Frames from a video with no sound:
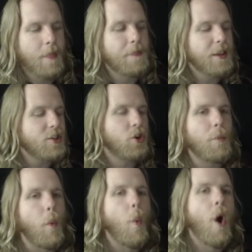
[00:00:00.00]
This
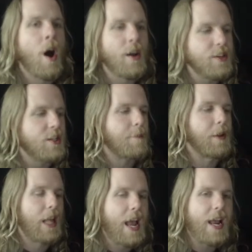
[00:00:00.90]
group wants to
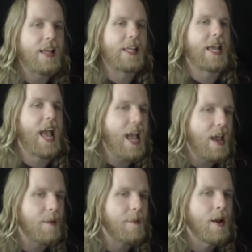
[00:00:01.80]
play the
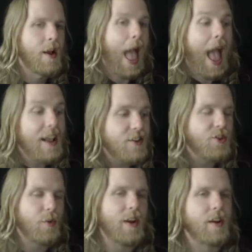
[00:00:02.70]
game as
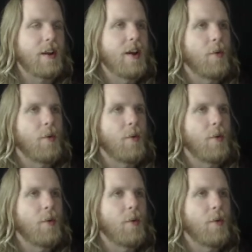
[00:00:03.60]
it's written,